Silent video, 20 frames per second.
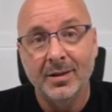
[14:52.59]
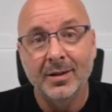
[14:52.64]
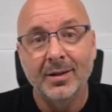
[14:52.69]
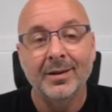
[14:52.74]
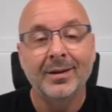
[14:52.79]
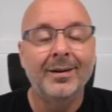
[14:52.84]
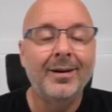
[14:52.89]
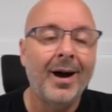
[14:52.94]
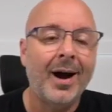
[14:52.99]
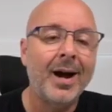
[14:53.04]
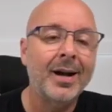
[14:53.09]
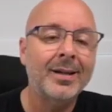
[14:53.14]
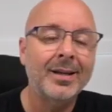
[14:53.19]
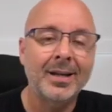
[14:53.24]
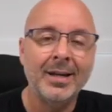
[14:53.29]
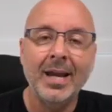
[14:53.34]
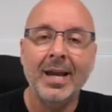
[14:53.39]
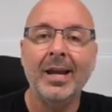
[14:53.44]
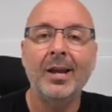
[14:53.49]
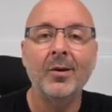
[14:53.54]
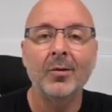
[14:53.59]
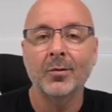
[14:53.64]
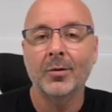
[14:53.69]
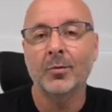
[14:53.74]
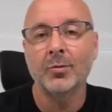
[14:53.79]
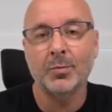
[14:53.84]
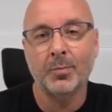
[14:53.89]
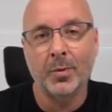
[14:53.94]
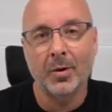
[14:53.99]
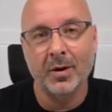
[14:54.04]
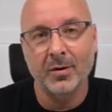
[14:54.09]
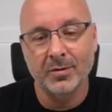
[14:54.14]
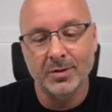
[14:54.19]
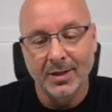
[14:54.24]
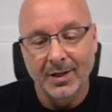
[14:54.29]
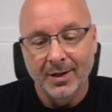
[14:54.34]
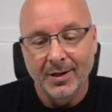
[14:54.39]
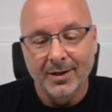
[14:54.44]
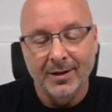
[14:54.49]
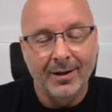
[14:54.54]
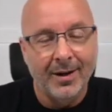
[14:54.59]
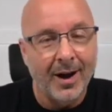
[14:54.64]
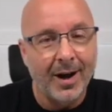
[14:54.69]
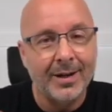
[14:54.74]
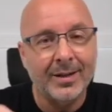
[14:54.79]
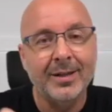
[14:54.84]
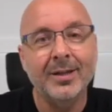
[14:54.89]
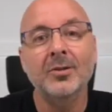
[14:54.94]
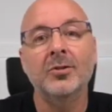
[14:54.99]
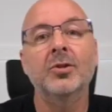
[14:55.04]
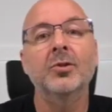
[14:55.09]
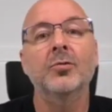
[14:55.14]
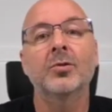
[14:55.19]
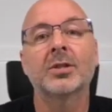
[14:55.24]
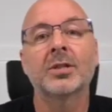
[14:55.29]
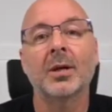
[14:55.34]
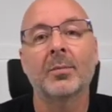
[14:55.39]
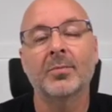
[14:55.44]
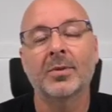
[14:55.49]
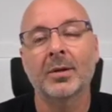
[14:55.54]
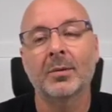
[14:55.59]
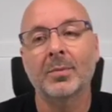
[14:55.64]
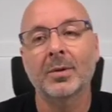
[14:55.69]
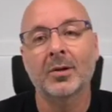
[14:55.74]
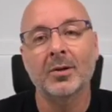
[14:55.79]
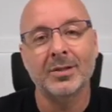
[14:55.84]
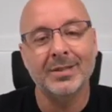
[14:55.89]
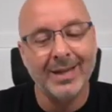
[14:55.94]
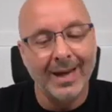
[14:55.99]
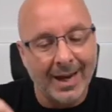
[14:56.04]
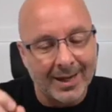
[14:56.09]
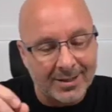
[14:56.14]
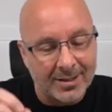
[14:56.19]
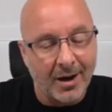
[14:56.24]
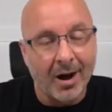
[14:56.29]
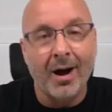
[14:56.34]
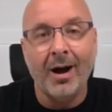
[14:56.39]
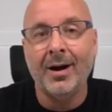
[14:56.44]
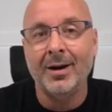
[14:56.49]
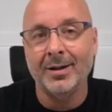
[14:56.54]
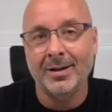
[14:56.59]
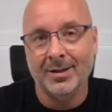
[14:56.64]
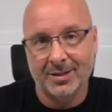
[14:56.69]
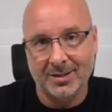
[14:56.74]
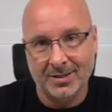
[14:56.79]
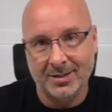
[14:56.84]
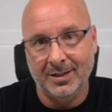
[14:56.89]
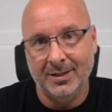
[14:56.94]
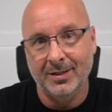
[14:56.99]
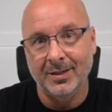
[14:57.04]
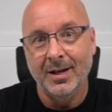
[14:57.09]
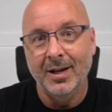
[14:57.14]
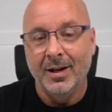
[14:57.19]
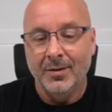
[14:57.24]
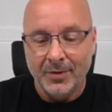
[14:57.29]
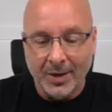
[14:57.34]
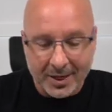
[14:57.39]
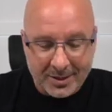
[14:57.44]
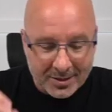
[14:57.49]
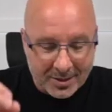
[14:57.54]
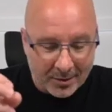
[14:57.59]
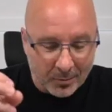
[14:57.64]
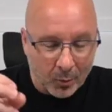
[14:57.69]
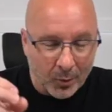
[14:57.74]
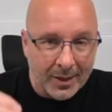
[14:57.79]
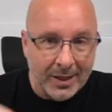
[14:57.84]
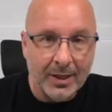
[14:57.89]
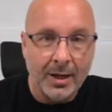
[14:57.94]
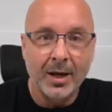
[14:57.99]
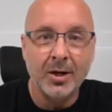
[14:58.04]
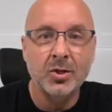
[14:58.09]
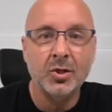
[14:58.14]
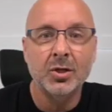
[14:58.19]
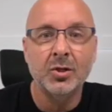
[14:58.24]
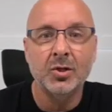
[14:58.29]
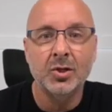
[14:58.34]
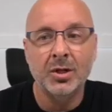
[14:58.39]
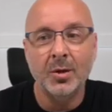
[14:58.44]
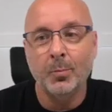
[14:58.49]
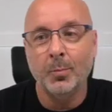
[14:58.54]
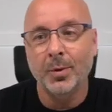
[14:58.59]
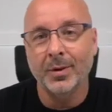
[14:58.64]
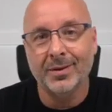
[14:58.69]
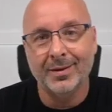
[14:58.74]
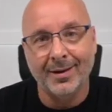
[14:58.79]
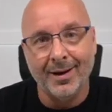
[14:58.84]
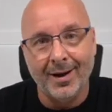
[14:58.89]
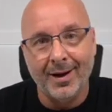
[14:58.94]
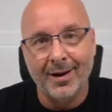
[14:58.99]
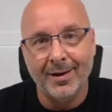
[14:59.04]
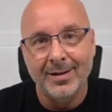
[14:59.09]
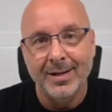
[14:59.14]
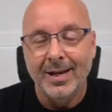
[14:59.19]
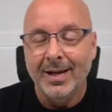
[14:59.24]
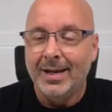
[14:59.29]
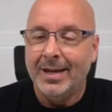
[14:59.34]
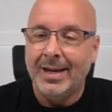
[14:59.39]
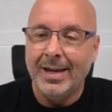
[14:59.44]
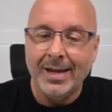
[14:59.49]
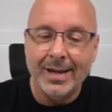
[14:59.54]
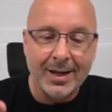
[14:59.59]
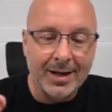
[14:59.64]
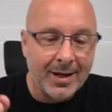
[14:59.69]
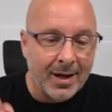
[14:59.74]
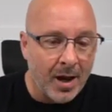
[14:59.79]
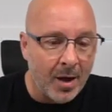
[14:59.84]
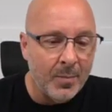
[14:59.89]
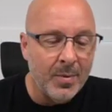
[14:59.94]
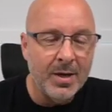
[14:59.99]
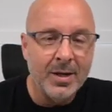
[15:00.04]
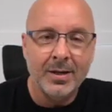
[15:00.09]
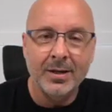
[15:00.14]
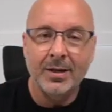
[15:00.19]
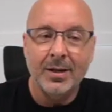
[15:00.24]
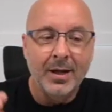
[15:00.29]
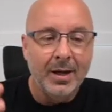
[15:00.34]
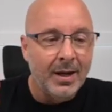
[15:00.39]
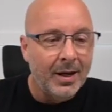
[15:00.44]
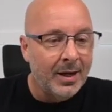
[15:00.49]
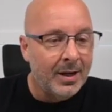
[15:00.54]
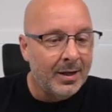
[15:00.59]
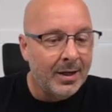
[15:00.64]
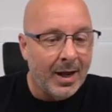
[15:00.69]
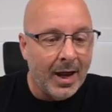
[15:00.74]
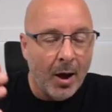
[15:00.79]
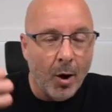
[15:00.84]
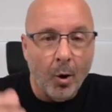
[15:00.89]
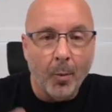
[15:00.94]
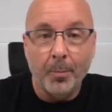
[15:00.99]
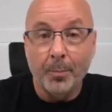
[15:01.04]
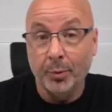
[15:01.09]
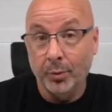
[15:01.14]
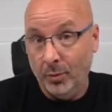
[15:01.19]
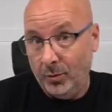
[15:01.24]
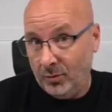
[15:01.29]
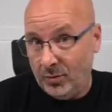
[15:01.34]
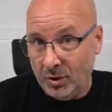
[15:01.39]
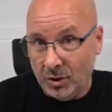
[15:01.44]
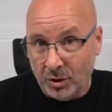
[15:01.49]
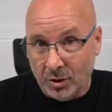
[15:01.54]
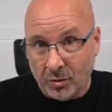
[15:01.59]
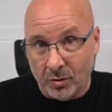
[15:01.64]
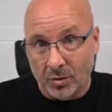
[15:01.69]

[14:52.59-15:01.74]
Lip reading: God can hear those prayers. God can do something, because that's honesty. That's a relationship with God. He can come in and help prune your